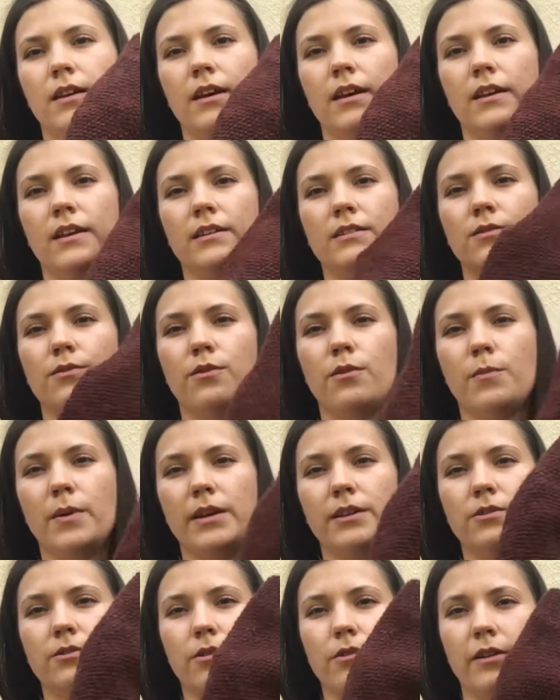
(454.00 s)
and it's for
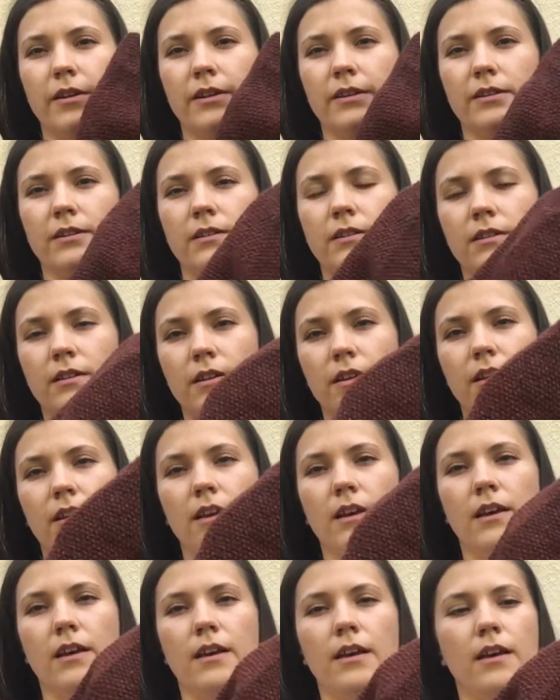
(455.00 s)
my daughter.
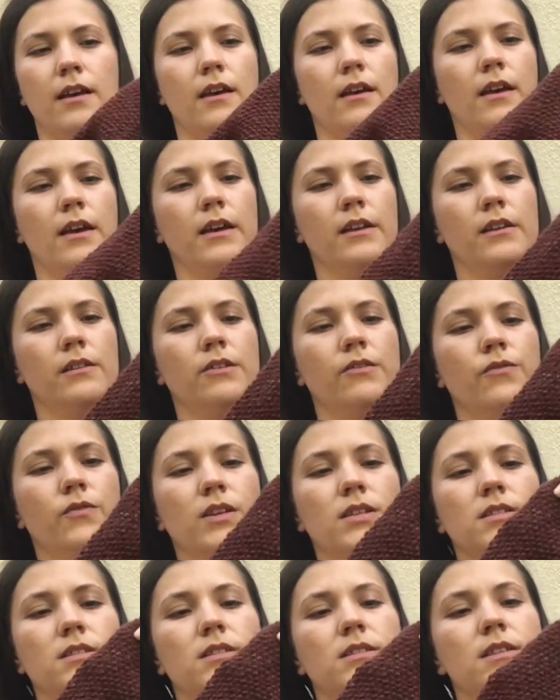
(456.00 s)
And it
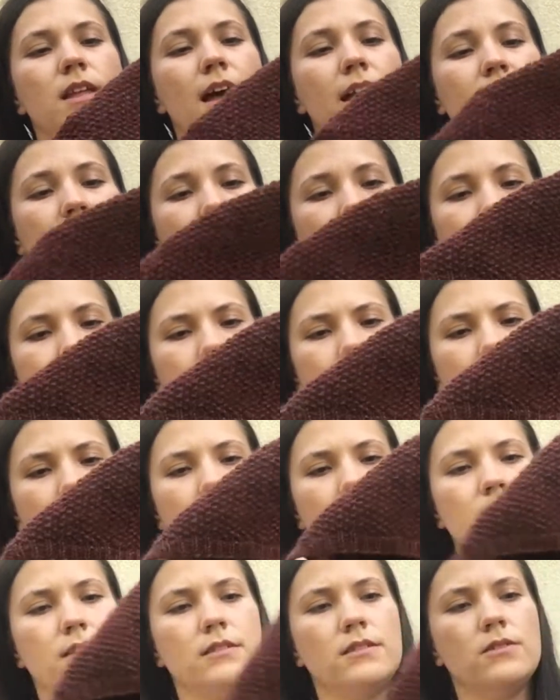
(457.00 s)
fits nicely.
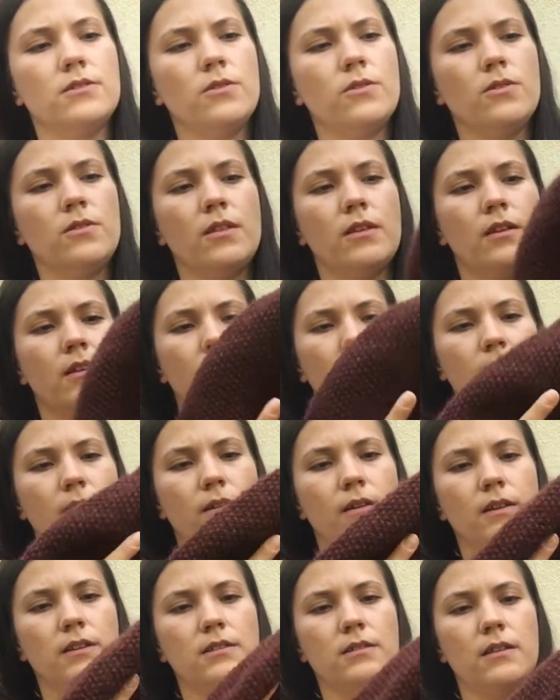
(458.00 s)
It's not
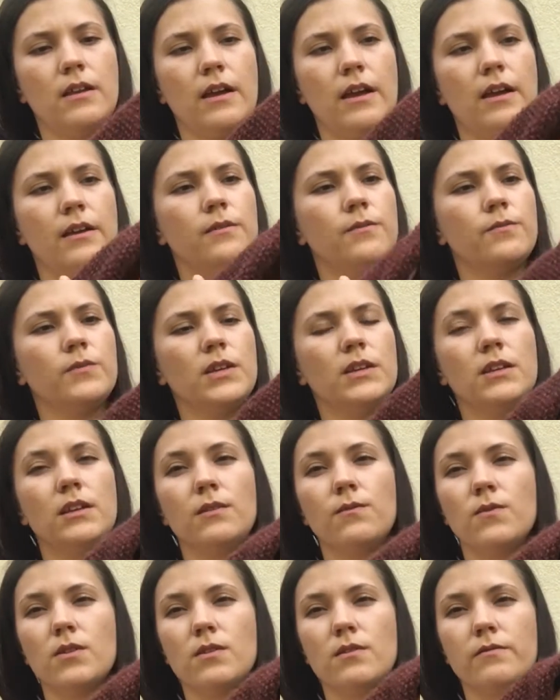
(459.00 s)
I've
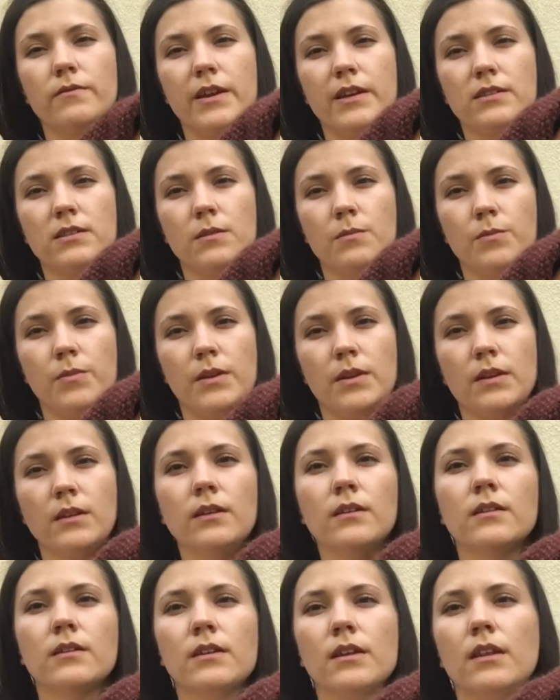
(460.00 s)
knitted with the recipe,
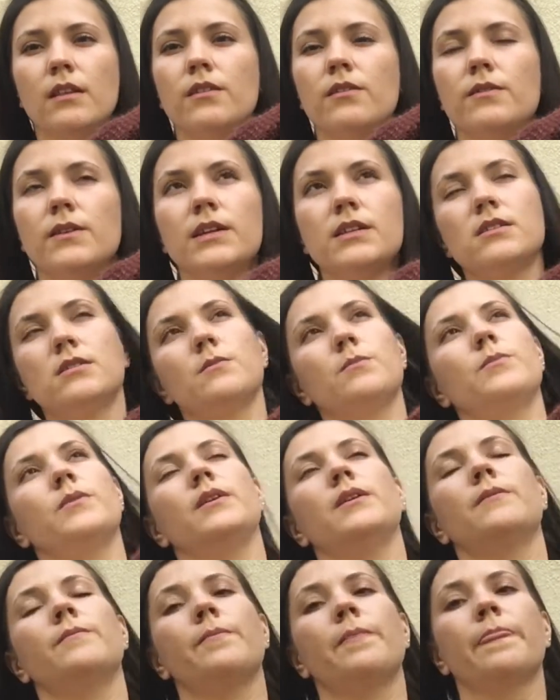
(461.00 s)
and the
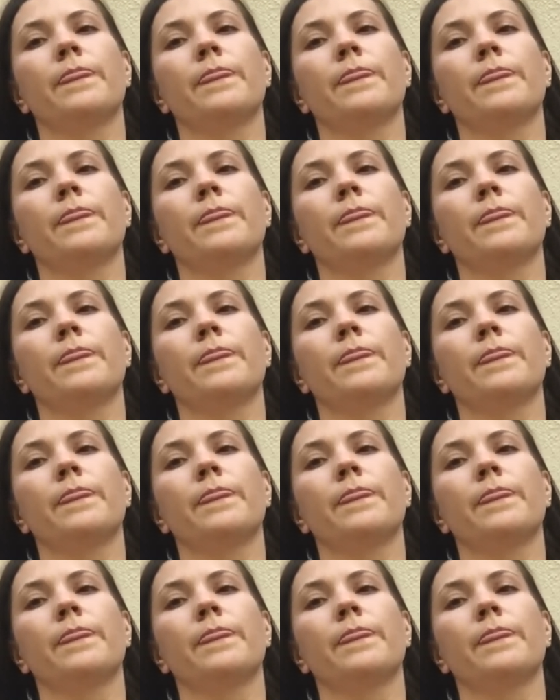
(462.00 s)
recipe,